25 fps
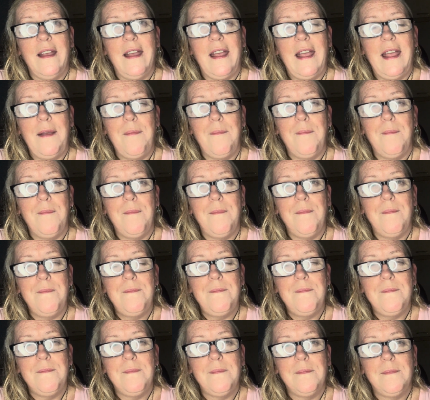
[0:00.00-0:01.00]
And
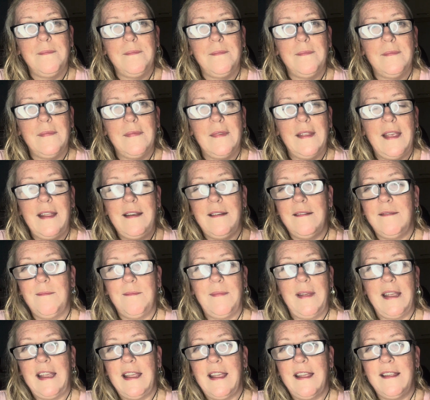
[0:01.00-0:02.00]

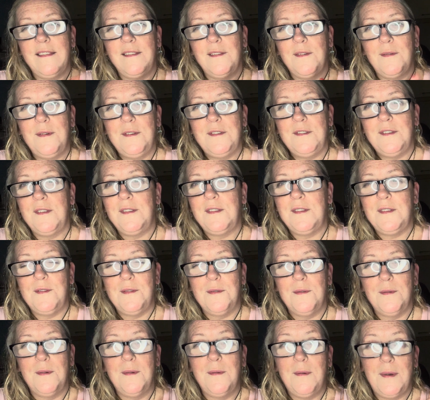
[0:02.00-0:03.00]
my kids always used to
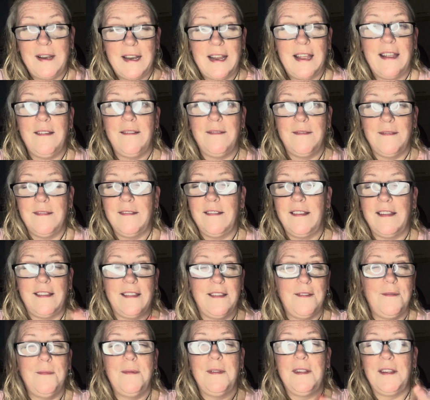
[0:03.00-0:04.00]
know when they
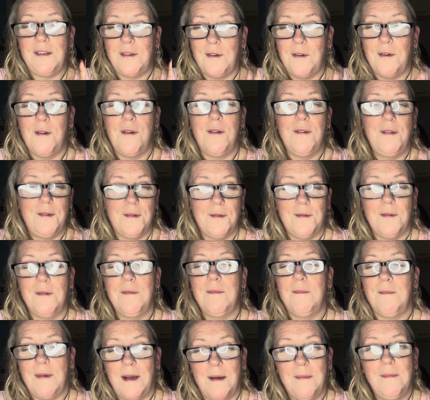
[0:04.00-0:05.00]
would be like, oh no,
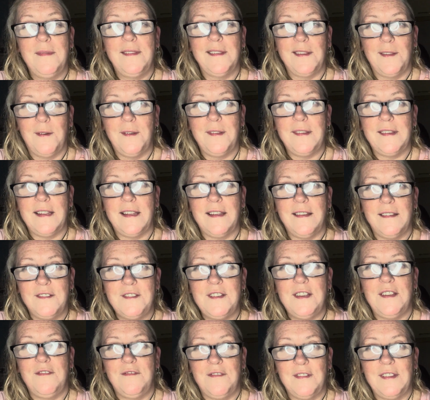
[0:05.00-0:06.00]
mum's lost it,
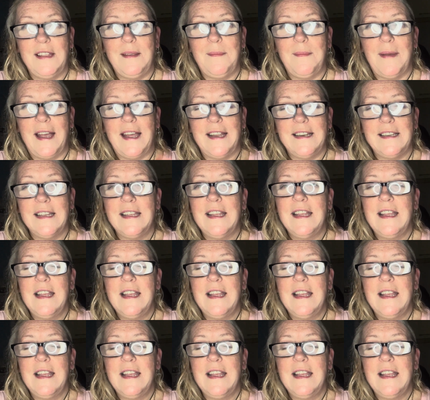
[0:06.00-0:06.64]
she's really mad.